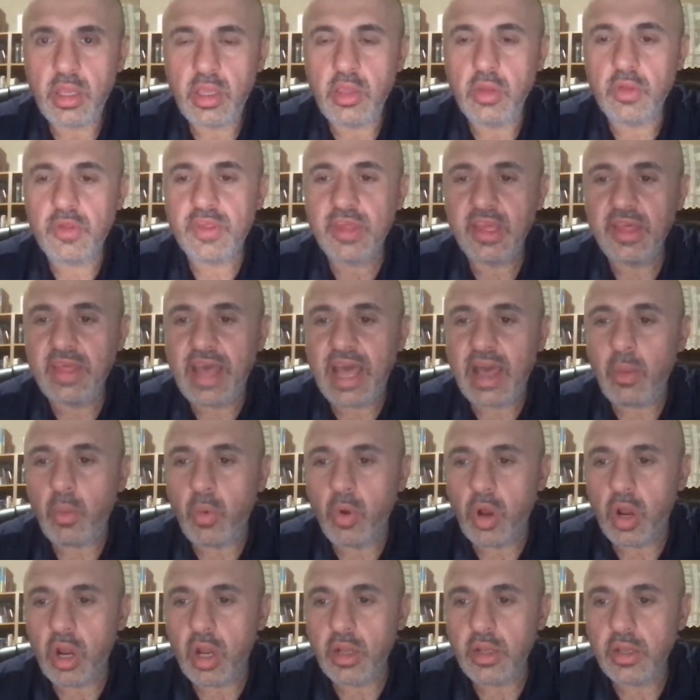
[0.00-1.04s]
You see that
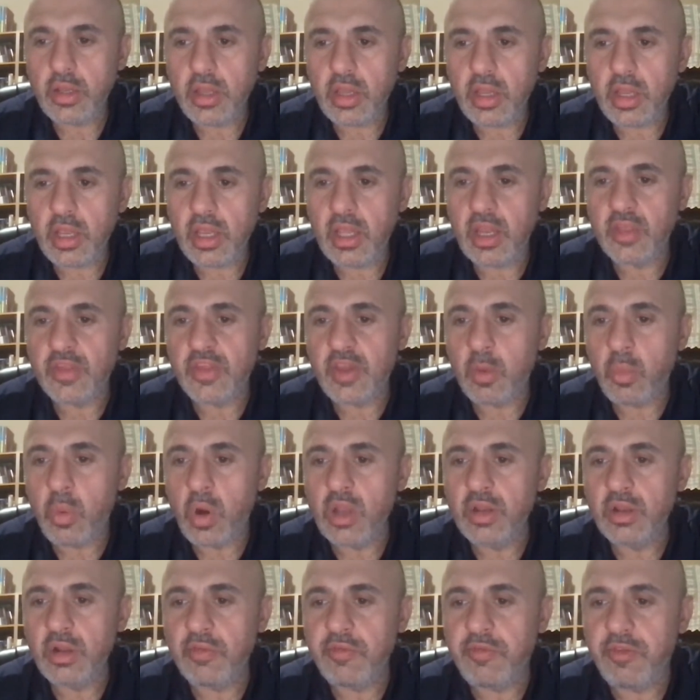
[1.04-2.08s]
word? It is a
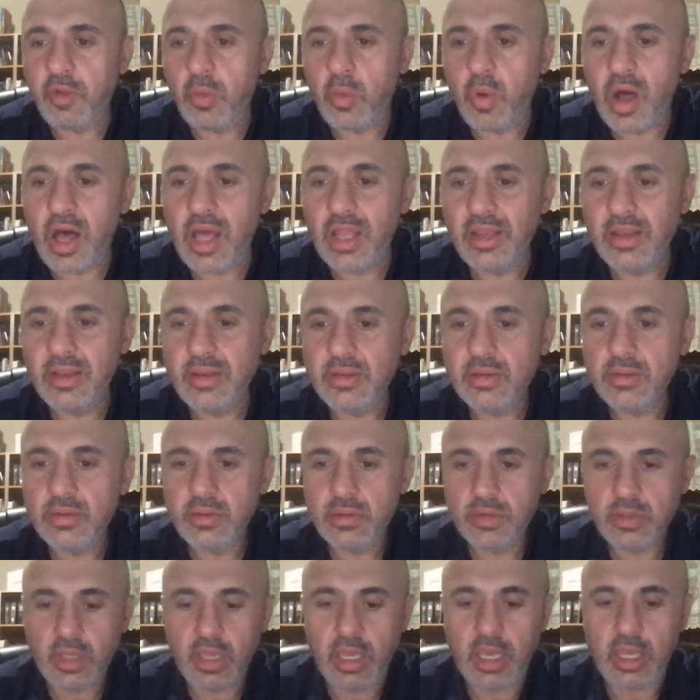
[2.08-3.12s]
wonderful one.
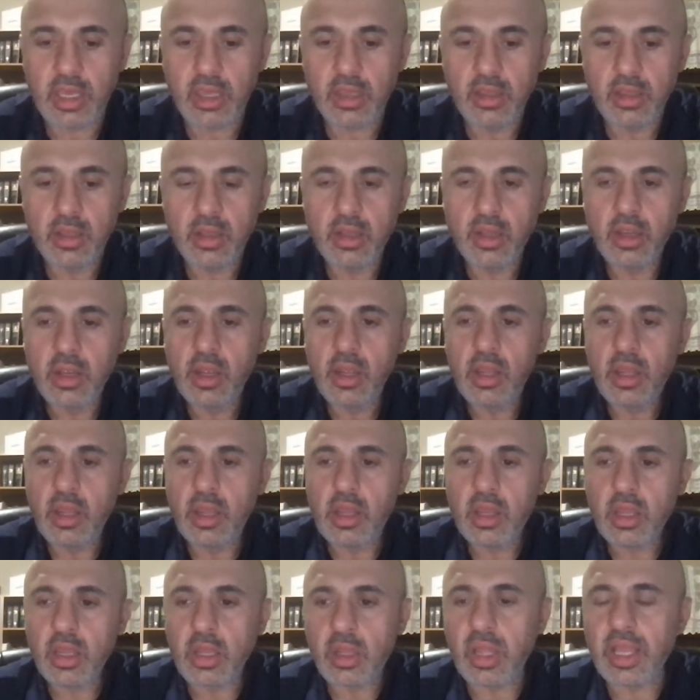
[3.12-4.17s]
Okay.
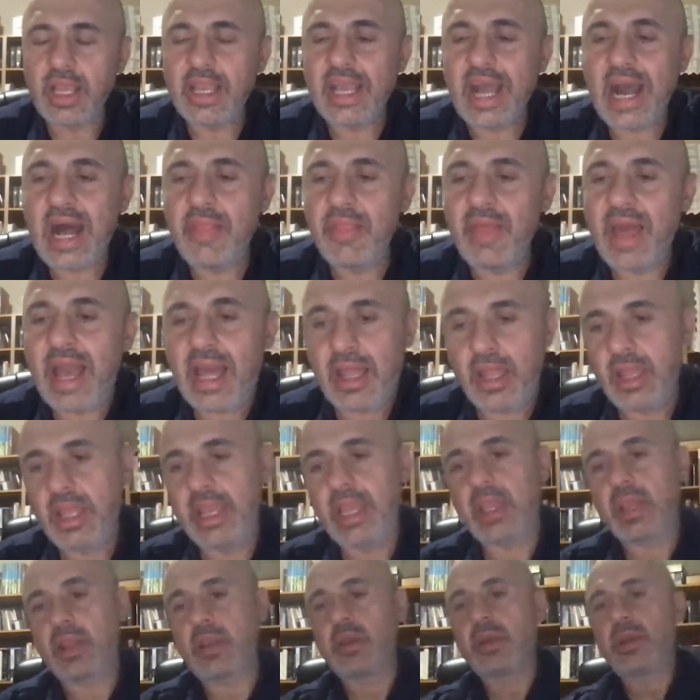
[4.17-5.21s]
Click on that
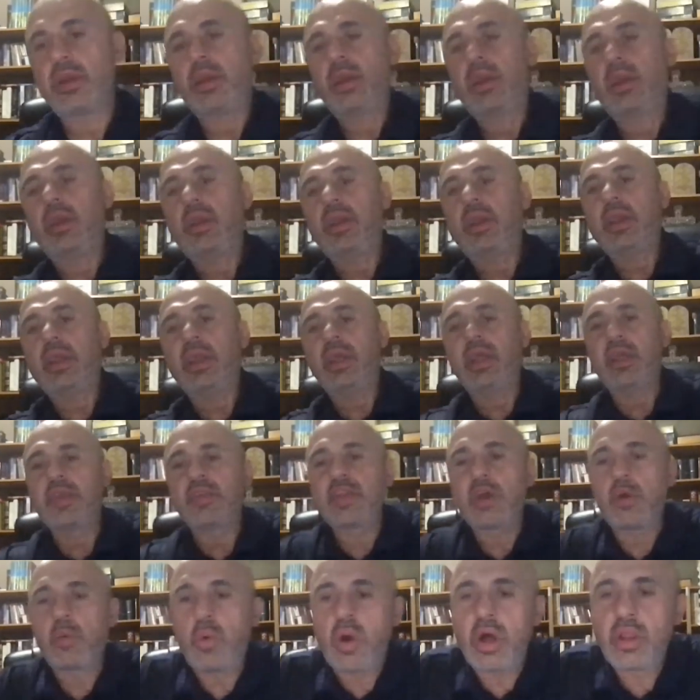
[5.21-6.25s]
link. It
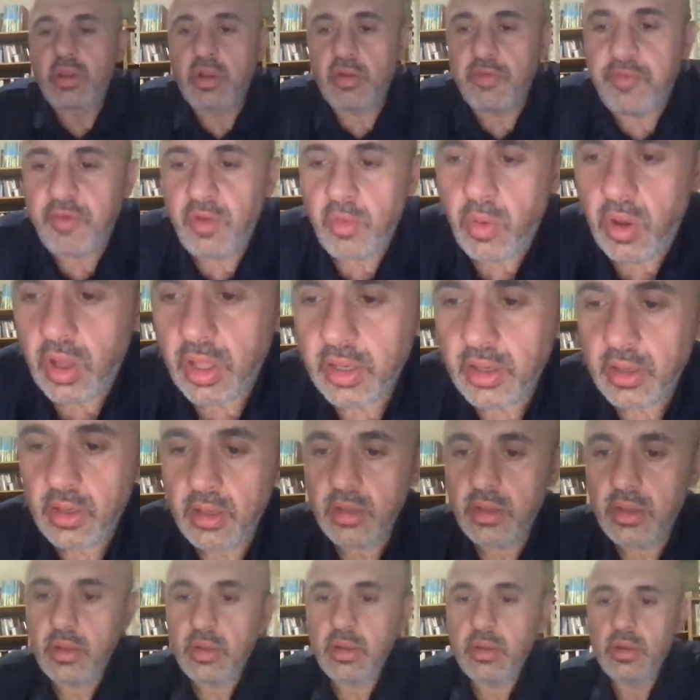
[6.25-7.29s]
is a wonderful one.
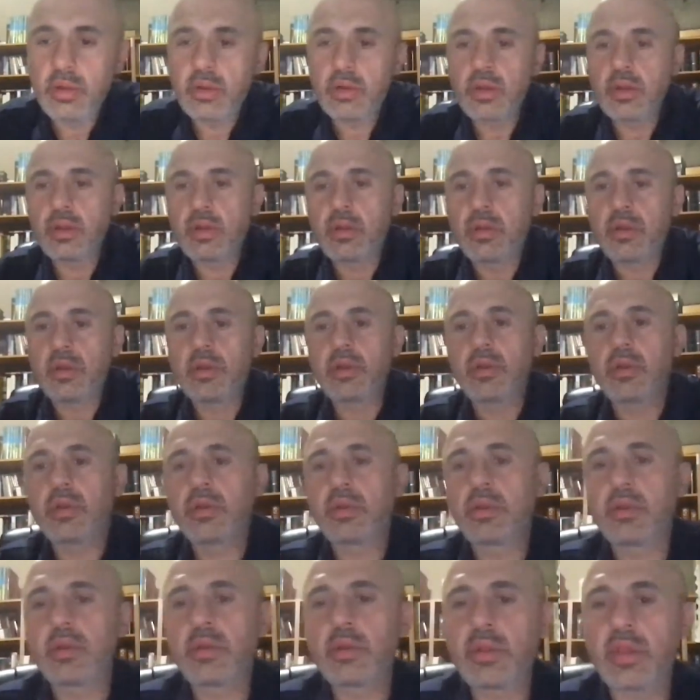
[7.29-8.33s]

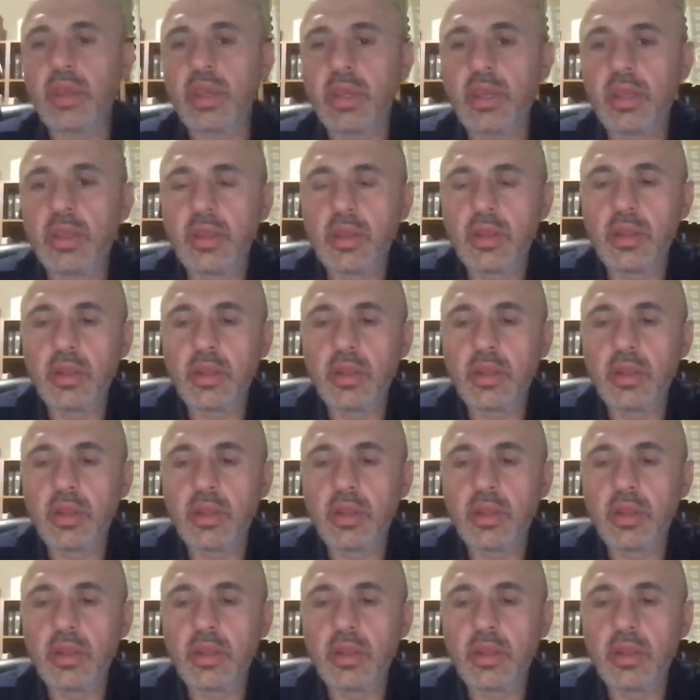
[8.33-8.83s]
Okay.